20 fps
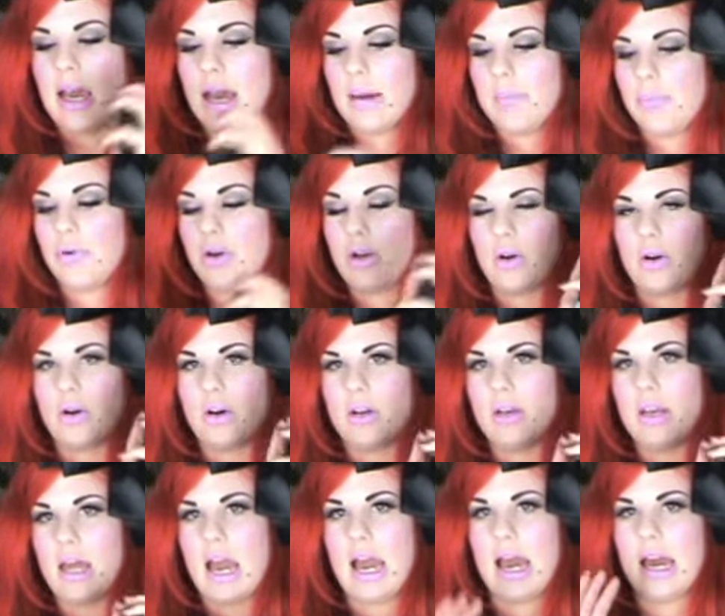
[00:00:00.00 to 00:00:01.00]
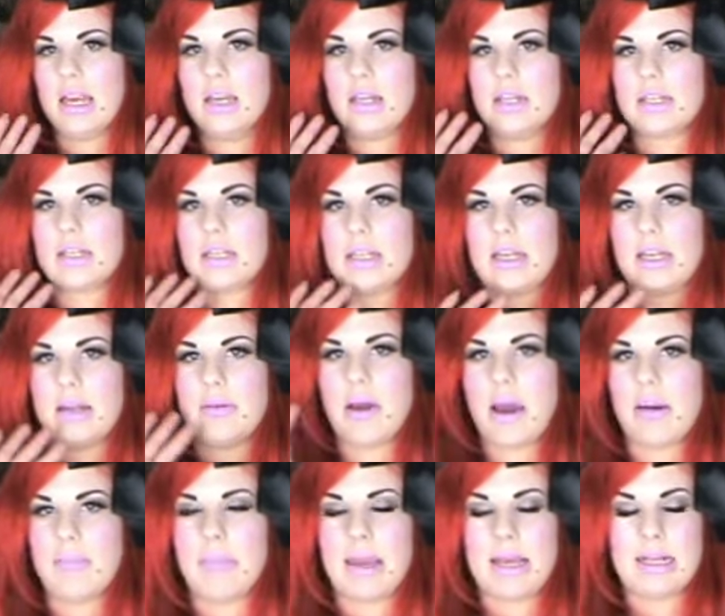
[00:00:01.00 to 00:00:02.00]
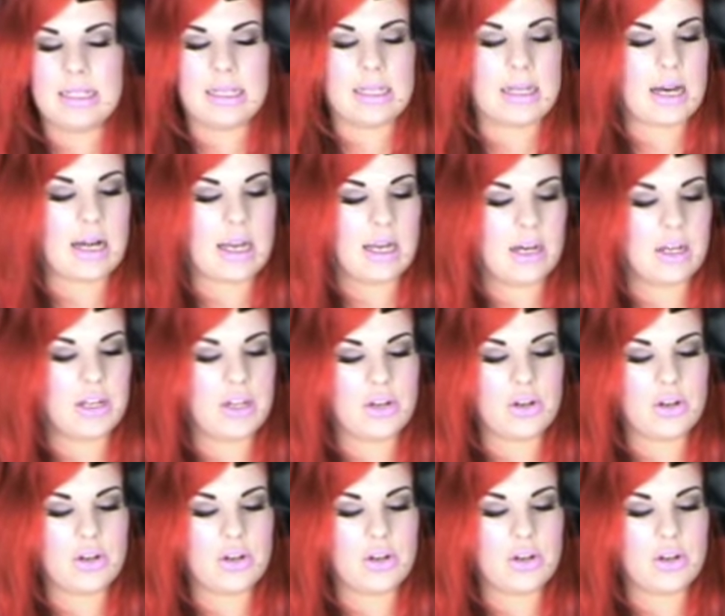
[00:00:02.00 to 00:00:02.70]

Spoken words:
and put it on, and amazing colour.